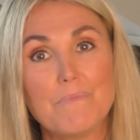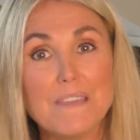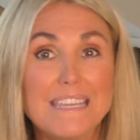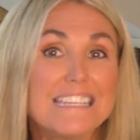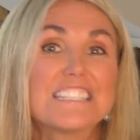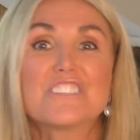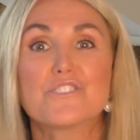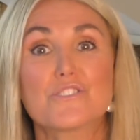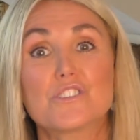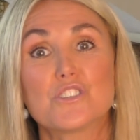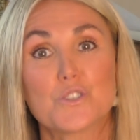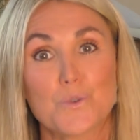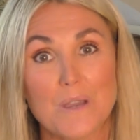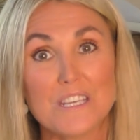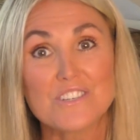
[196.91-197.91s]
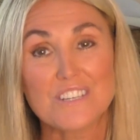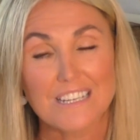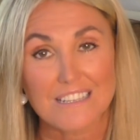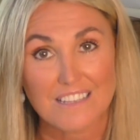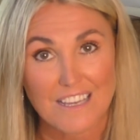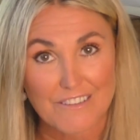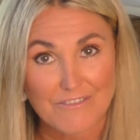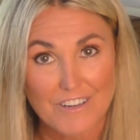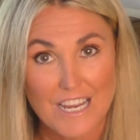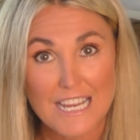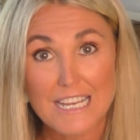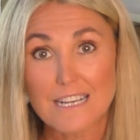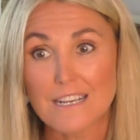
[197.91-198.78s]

easier situation in life, right?